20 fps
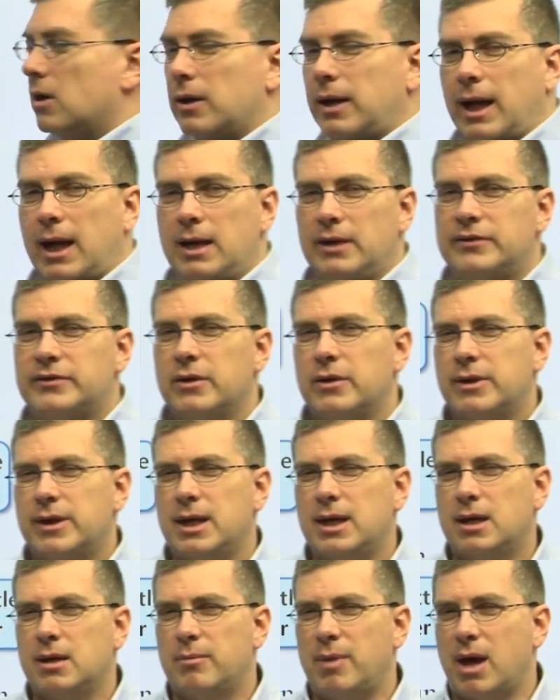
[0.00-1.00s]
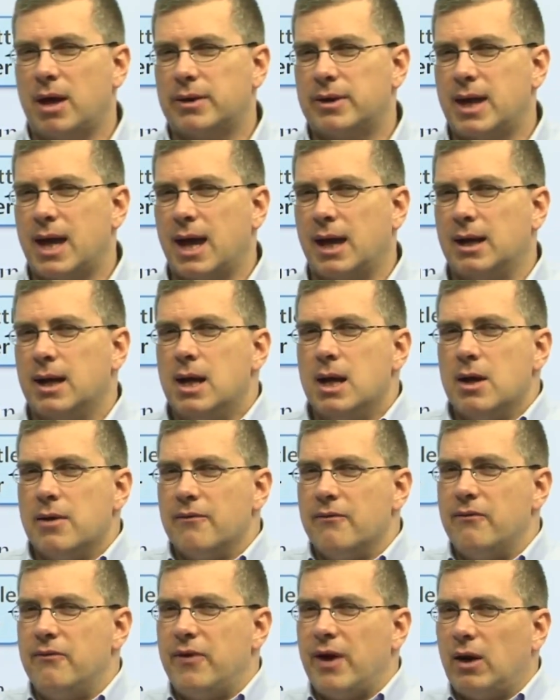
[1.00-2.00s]
Okay, so think about that.
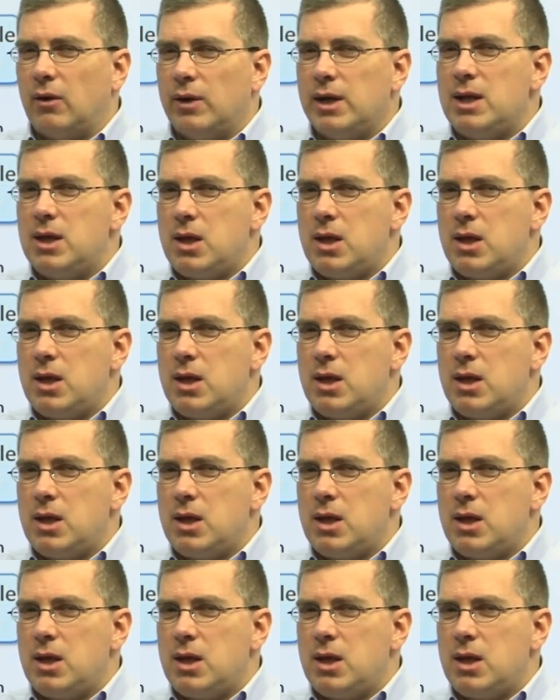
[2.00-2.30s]
Very